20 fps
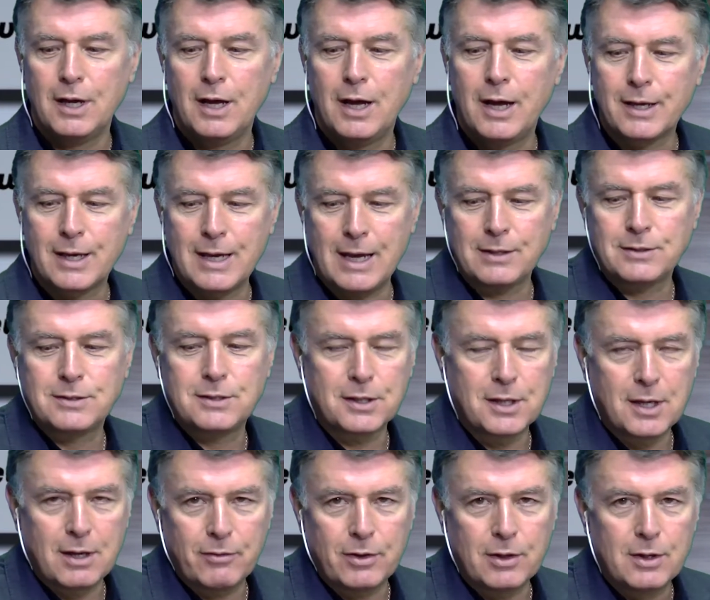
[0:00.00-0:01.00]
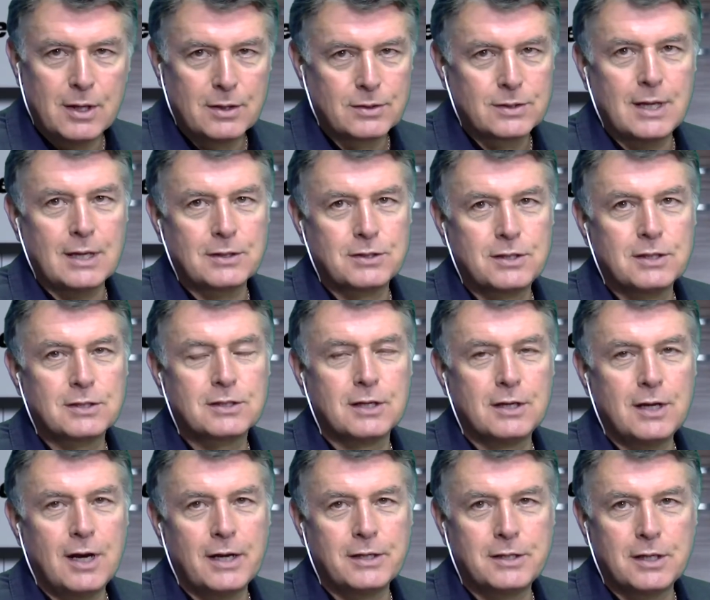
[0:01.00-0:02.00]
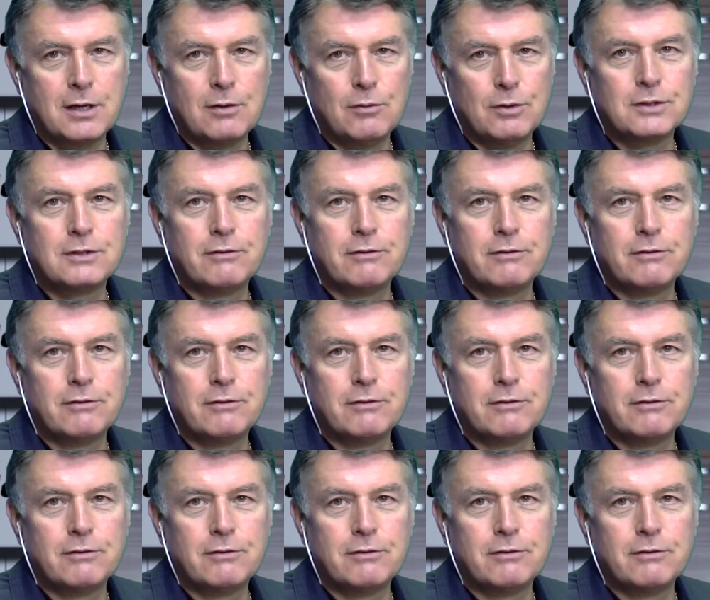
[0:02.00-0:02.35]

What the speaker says: get together. So that's just an idea I want to